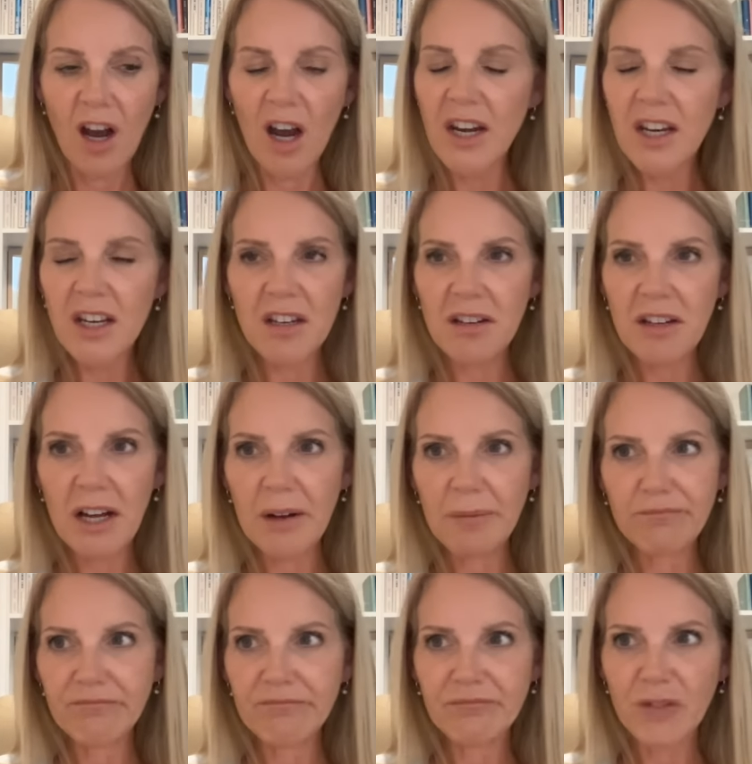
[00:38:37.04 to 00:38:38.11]
I
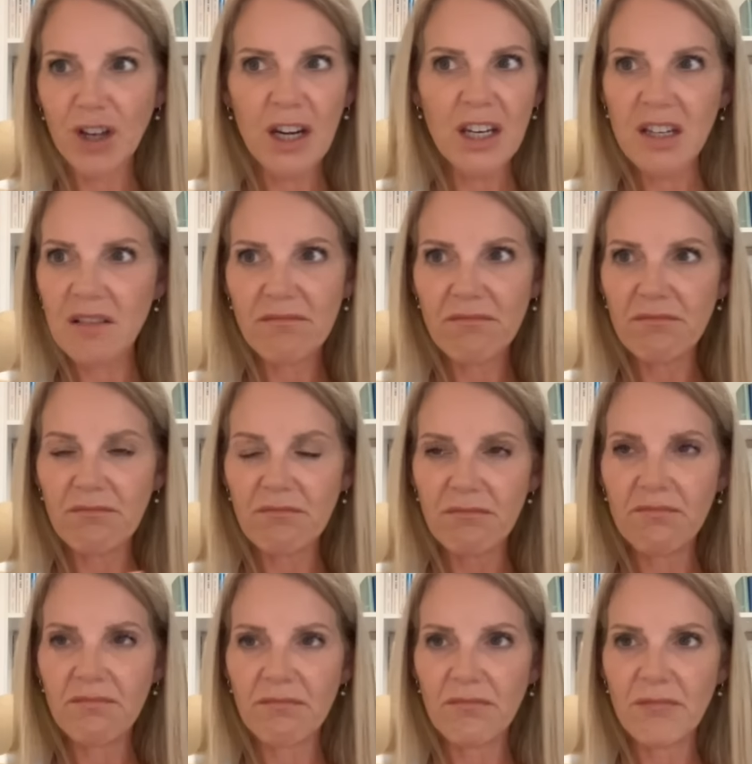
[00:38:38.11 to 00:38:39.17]
didn't
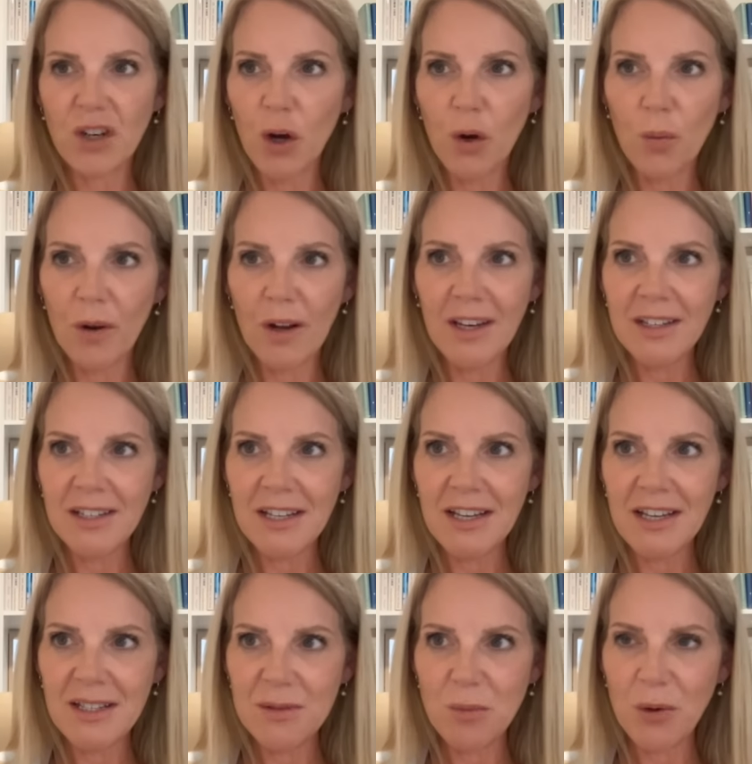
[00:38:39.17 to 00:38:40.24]
know what
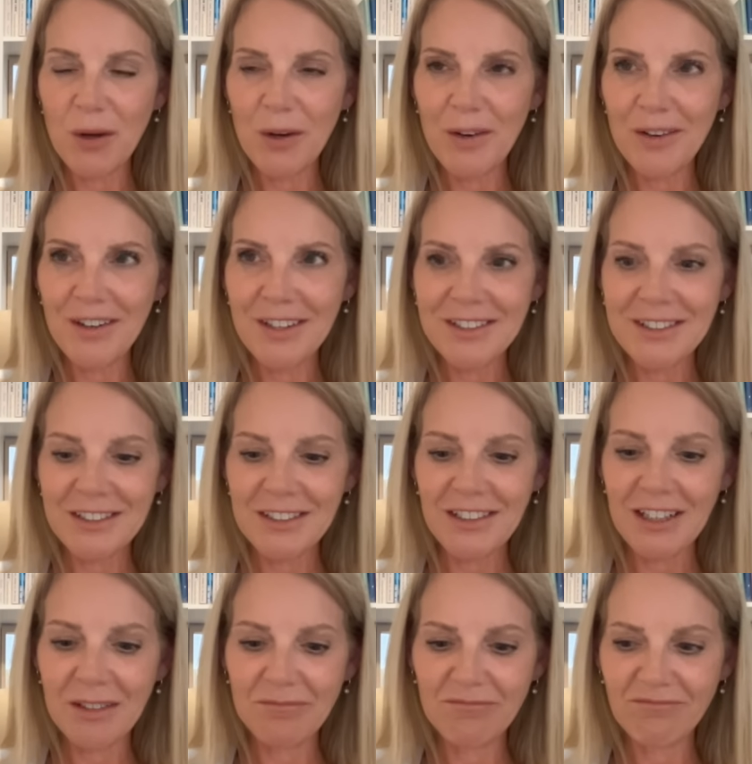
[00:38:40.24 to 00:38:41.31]
NDEs were, and I
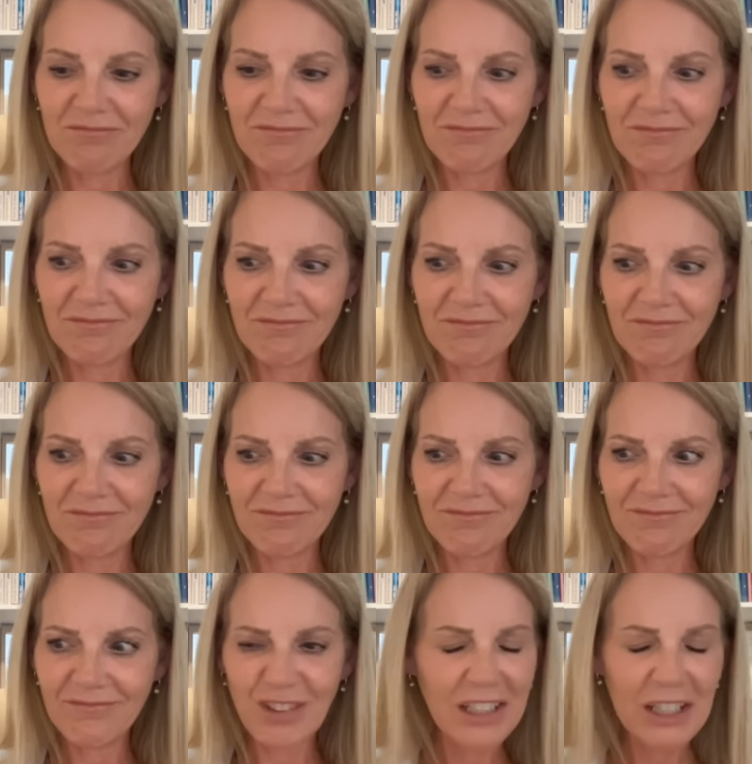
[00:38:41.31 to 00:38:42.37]
didn't
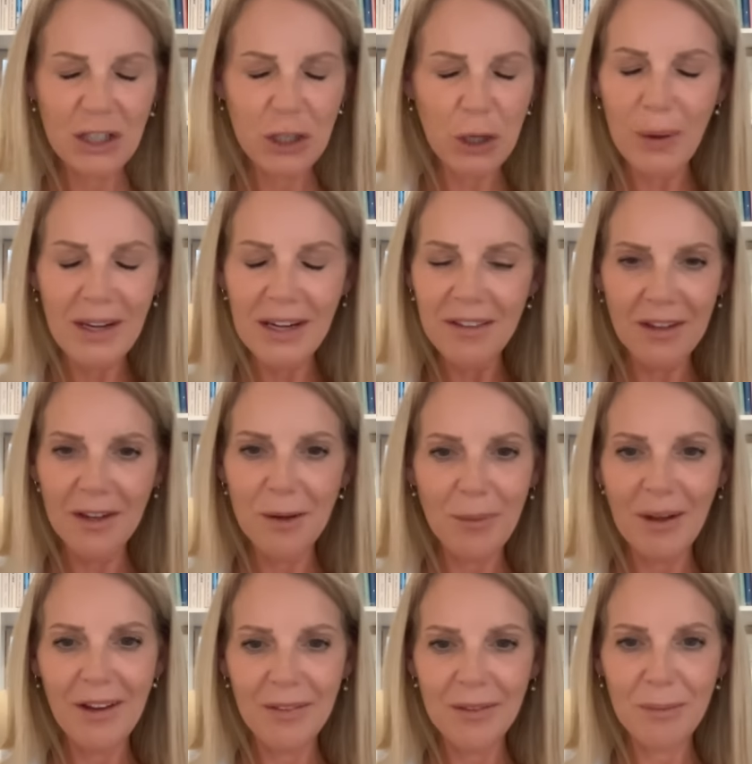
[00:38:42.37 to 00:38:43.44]
really know anything
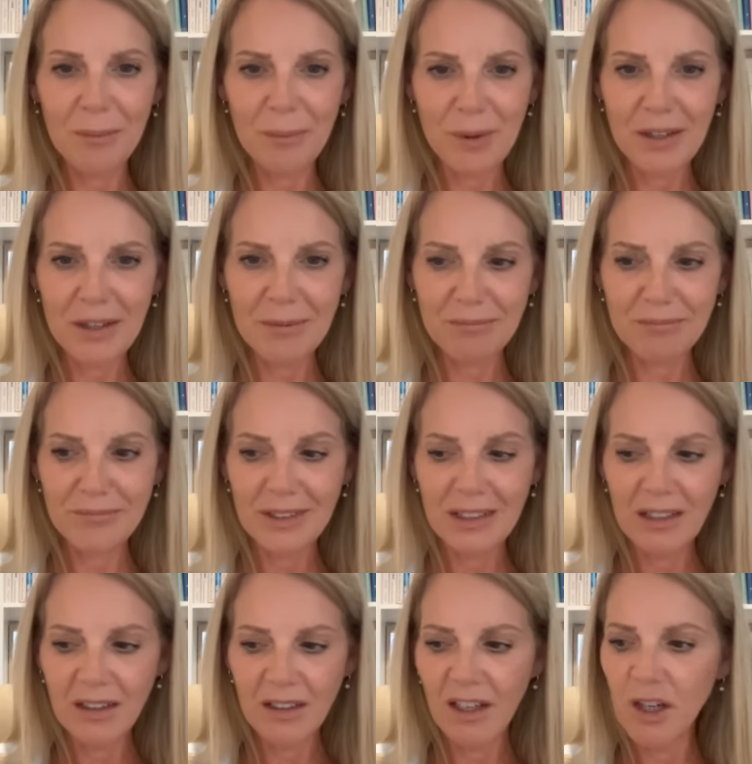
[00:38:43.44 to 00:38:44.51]
about them, but
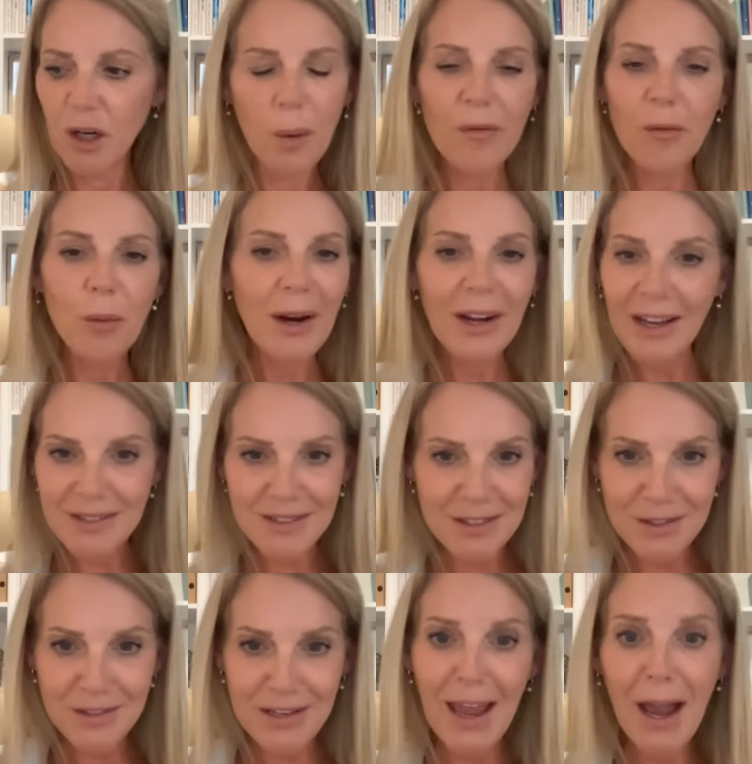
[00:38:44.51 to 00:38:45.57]
I know everyone has a,
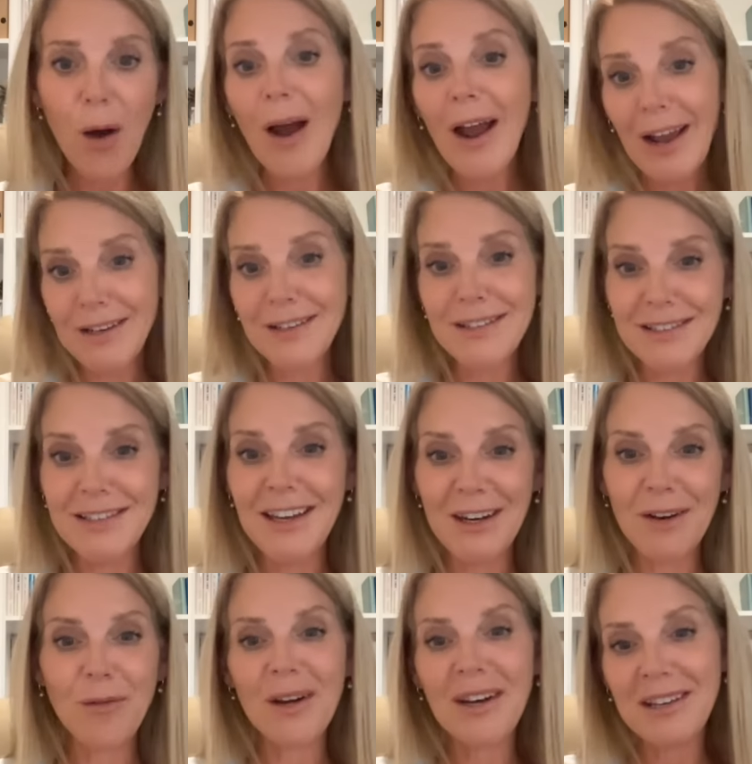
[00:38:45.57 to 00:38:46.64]
now I understand
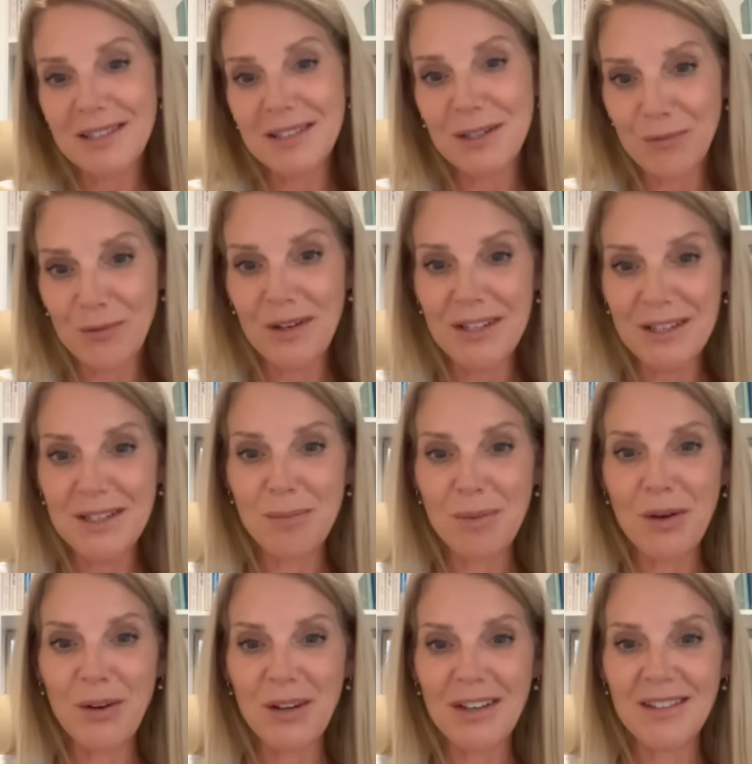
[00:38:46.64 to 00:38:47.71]
everyone has a different
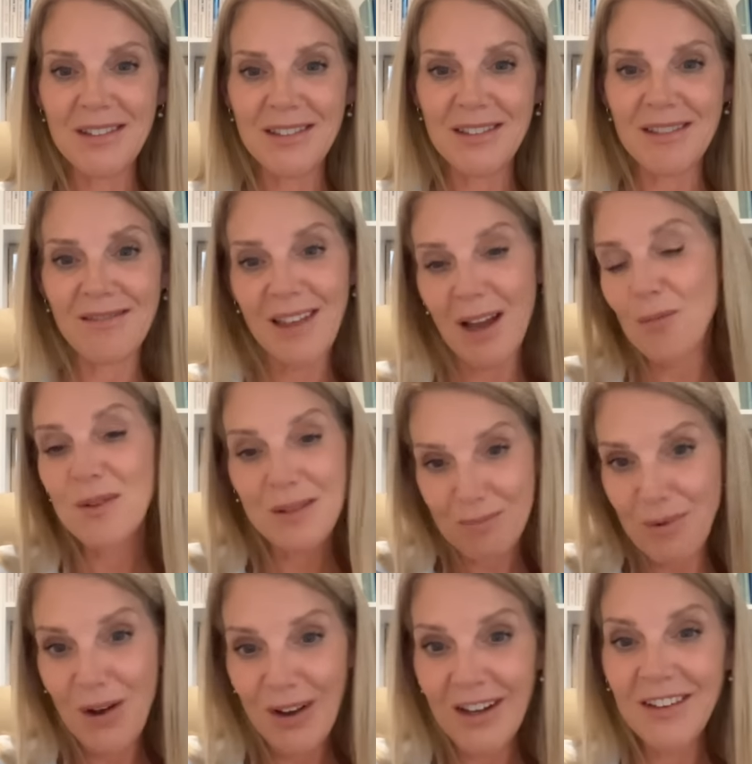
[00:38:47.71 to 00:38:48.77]
experience, and that was
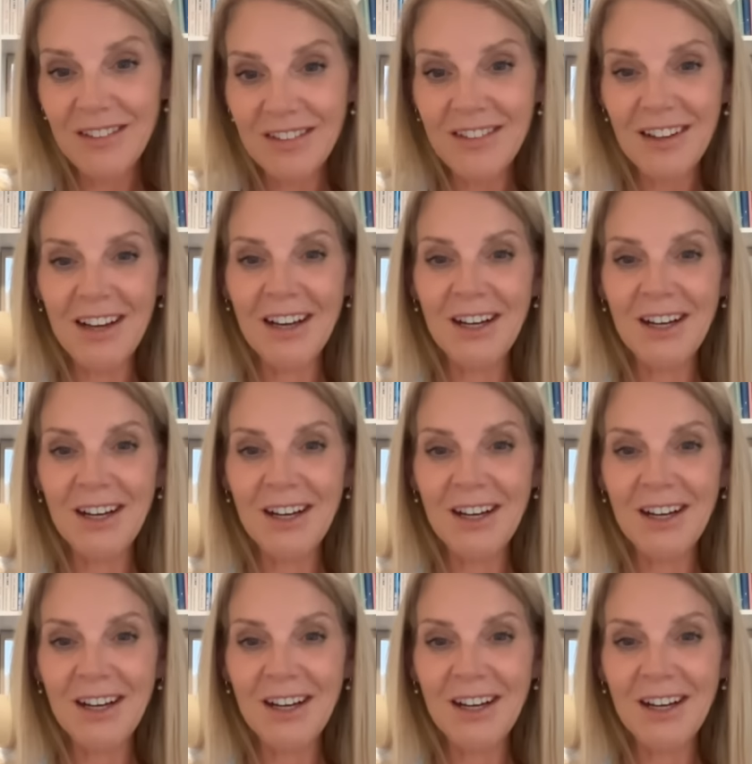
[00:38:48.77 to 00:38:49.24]
mine.